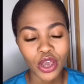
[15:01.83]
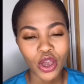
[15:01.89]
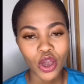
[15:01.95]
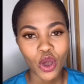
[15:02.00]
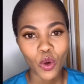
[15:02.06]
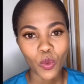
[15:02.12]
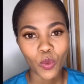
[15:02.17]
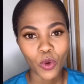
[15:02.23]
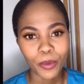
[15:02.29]

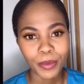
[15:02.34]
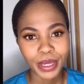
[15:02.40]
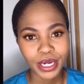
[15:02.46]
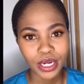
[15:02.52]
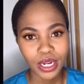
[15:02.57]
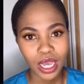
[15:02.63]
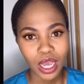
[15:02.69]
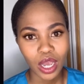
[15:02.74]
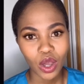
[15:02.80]

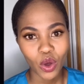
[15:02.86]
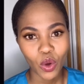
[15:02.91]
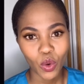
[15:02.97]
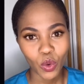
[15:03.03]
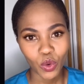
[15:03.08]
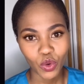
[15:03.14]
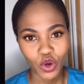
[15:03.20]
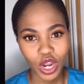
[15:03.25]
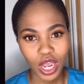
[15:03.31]

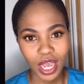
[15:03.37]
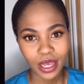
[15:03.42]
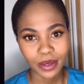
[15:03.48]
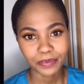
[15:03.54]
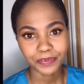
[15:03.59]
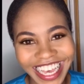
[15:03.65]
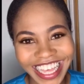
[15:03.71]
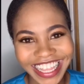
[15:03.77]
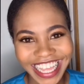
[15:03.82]
WomanAura.
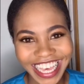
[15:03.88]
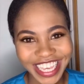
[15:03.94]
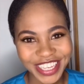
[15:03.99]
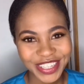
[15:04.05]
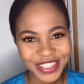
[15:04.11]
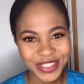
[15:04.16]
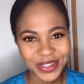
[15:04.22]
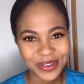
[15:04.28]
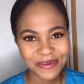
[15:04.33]
Thank you
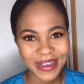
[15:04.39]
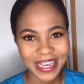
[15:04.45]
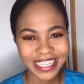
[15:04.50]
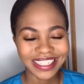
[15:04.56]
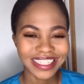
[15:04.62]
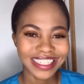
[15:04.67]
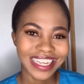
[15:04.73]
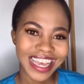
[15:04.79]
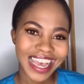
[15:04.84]
so much.
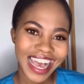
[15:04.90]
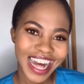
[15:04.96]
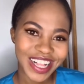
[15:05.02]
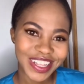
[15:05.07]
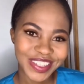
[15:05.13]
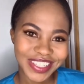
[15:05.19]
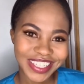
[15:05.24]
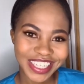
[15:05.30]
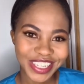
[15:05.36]
I'll see you